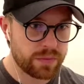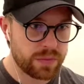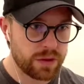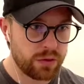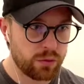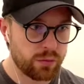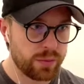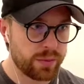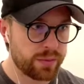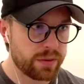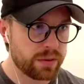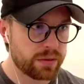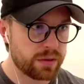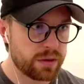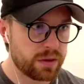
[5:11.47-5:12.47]
You will be
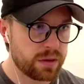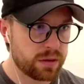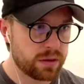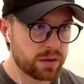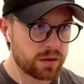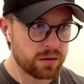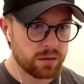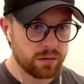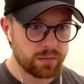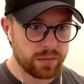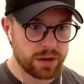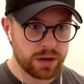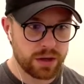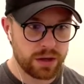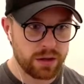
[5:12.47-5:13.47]
building the gold
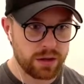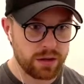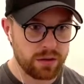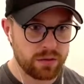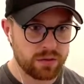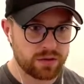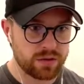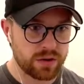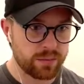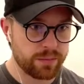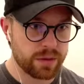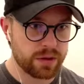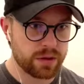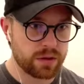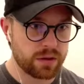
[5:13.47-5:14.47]
mine. You can start
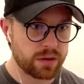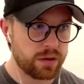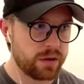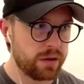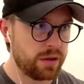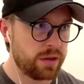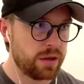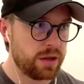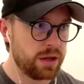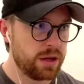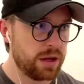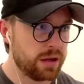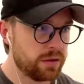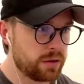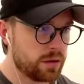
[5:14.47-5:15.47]
building on the
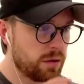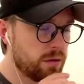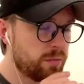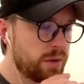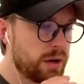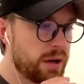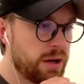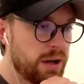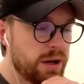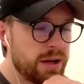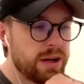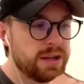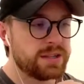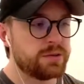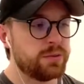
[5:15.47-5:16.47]
other gold mine.
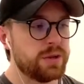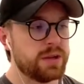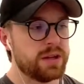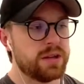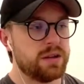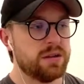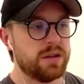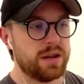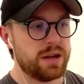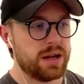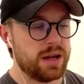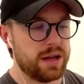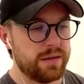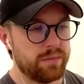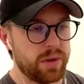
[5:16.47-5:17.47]
It's really good that I
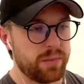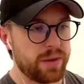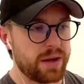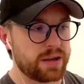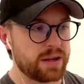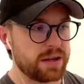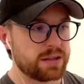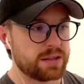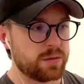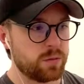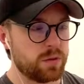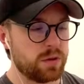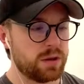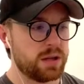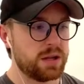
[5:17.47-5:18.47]
have my back against the
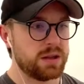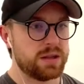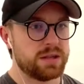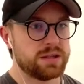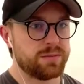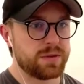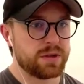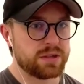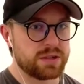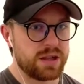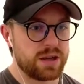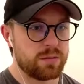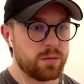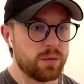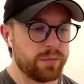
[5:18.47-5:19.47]
wall like this because
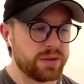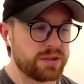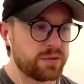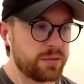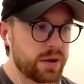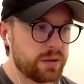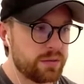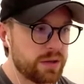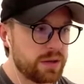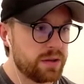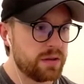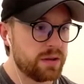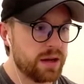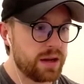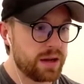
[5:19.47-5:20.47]
then I won't be surrounded.
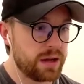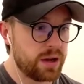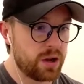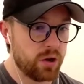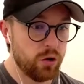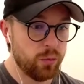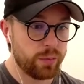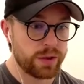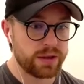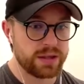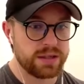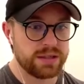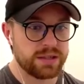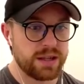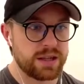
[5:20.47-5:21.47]
I hope at
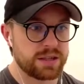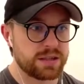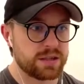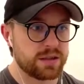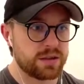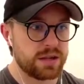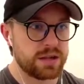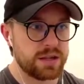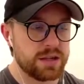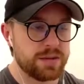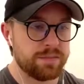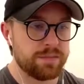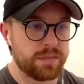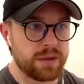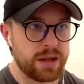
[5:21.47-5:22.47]
least that it's a good idea.
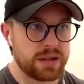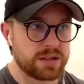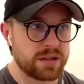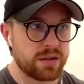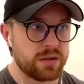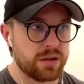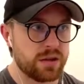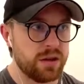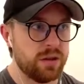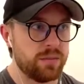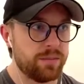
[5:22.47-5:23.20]
That is a good thing.